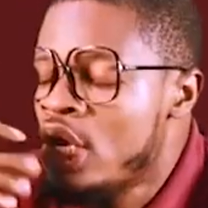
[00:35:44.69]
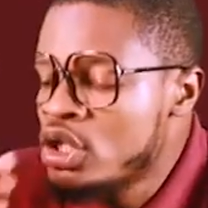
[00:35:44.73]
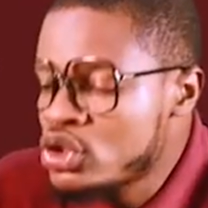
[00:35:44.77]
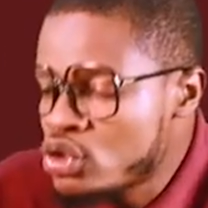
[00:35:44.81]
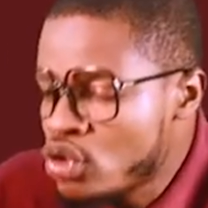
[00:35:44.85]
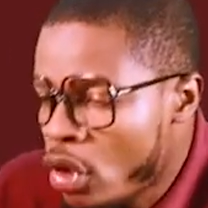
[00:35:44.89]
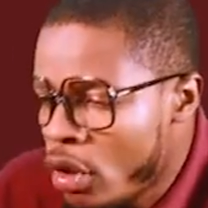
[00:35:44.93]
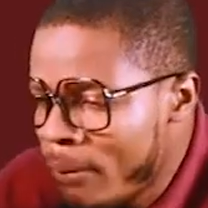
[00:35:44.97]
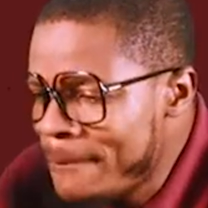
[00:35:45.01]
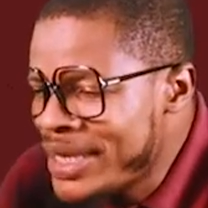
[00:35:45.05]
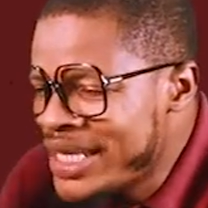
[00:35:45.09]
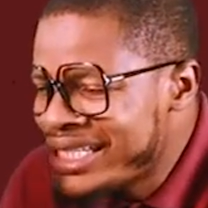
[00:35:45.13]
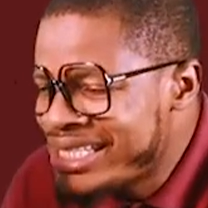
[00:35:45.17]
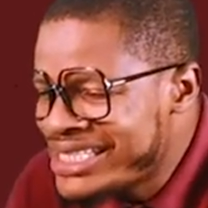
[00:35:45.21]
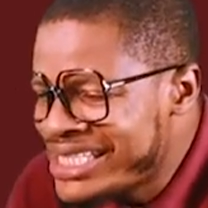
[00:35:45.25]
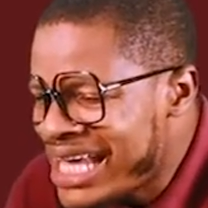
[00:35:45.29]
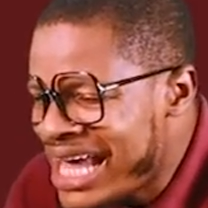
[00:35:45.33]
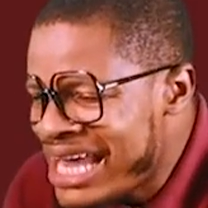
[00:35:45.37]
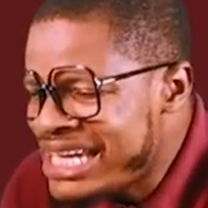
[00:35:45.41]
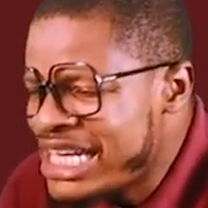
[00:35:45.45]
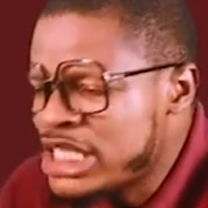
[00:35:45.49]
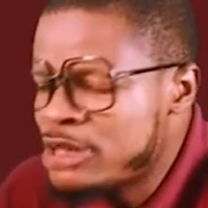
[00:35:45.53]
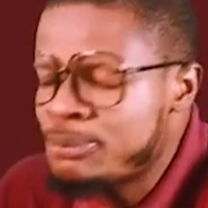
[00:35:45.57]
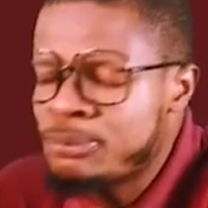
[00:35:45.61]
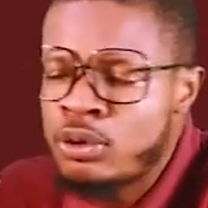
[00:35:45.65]
So
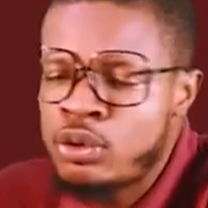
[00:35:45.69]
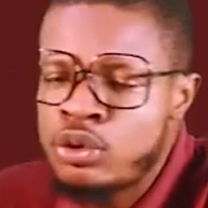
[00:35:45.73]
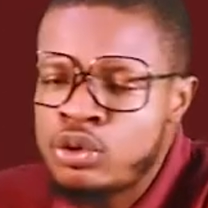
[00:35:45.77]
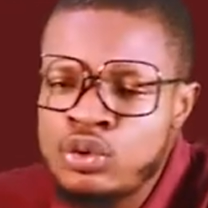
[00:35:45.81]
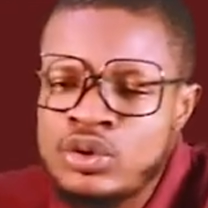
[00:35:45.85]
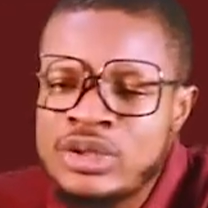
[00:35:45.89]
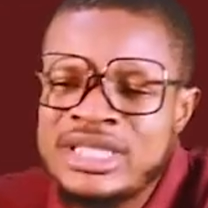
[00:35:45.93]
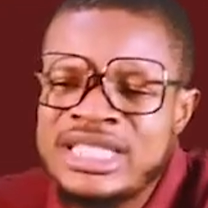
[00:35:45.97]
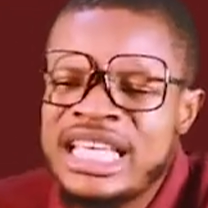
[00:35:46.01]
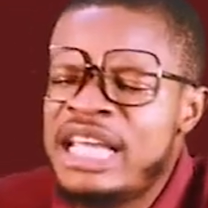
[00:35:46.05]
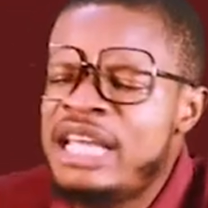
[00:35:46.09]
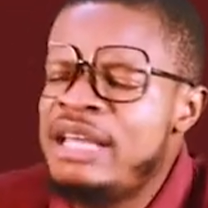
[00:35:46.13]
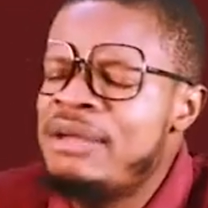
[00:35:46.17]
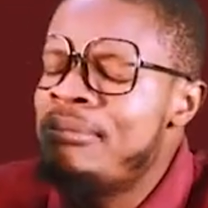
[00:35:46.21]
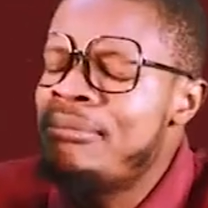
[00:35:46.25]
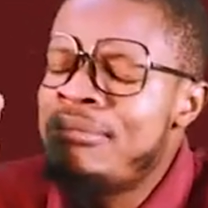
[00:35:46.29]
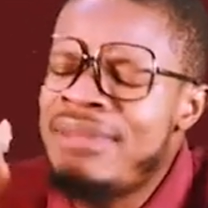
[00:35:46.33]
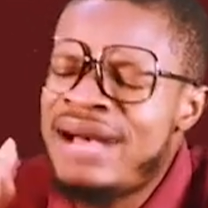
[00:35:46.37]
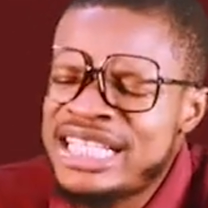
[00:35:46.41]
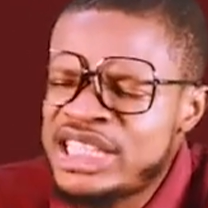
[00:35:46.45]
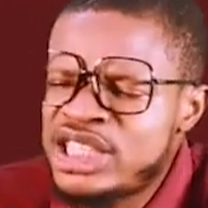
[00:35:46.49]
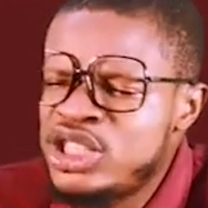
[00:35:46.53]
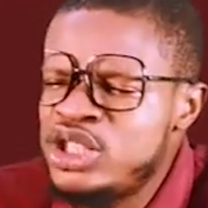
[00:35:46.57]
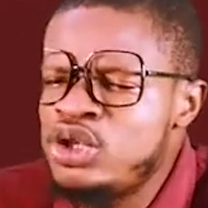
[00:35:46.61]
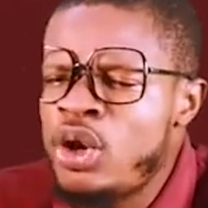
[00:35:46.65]
methane is produced in
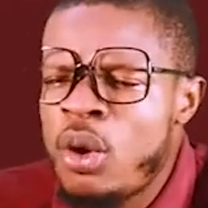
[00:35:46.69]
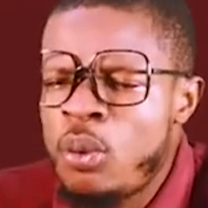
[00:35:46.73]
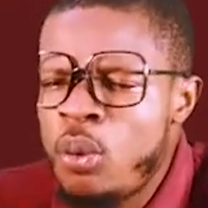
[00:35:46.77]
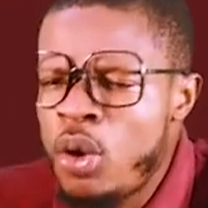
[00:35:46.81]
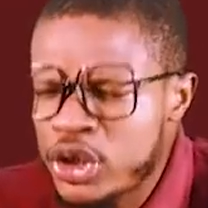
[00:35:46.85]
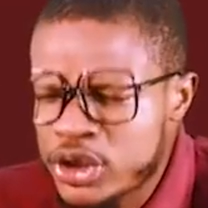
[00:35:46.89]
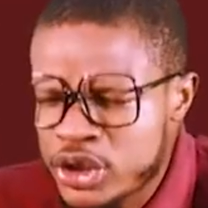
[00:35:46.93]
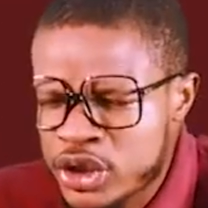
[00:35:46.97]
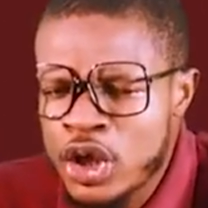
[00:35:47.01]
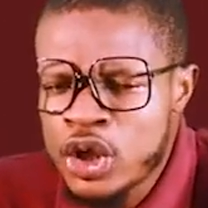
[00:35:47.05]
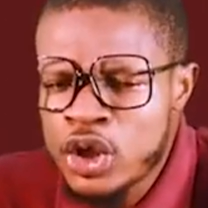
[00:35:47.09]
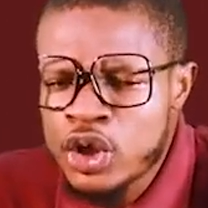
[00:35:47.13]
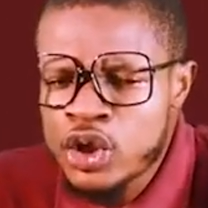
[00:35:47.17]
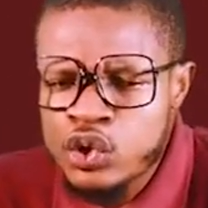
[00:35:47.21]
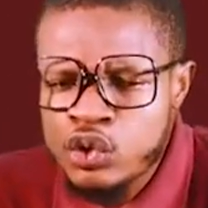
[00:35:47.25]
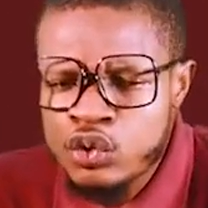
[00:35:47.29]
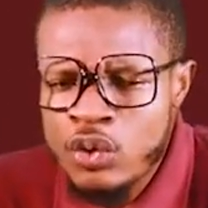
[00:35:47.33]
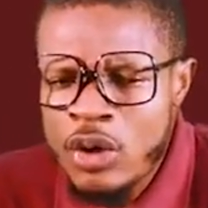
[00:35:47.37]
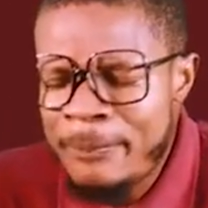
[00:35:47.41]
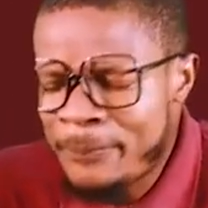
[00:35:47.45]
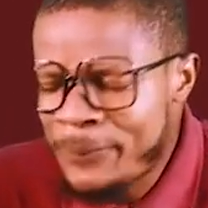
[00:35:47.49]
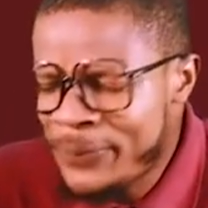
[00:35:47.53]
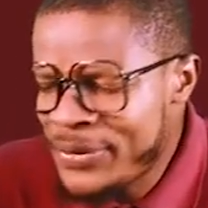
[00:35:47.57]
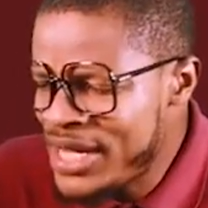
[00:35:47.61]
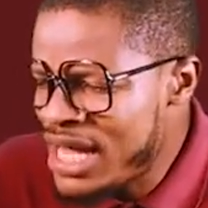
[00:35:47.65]
marshy or what?
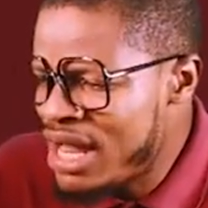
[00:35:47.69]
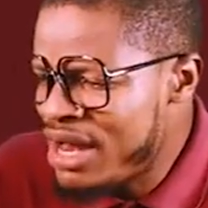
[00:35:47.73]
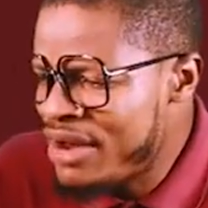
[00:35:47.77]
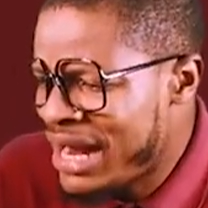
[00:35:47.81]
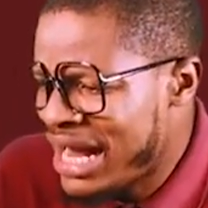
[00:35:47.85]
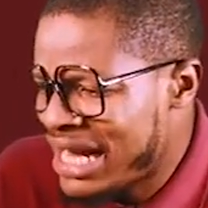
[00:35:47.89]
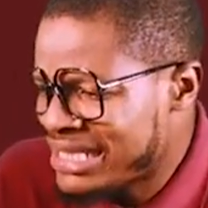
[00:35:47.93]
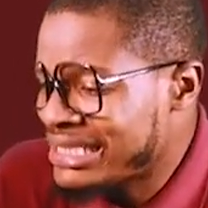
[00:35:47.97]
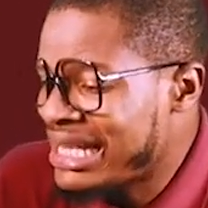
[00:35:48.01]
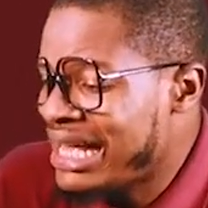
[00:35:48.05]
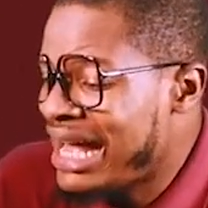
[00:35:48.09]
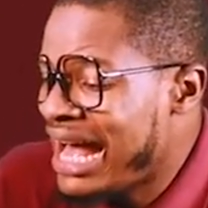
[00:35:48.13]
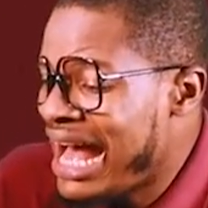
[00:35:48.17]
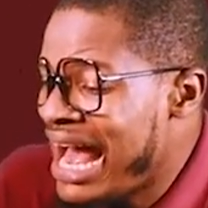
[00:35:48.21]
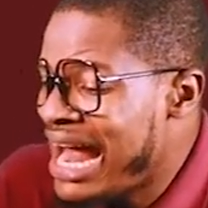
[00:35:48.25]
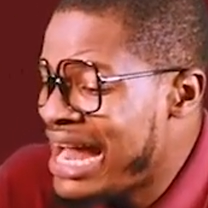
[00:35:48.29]
Swampy areas.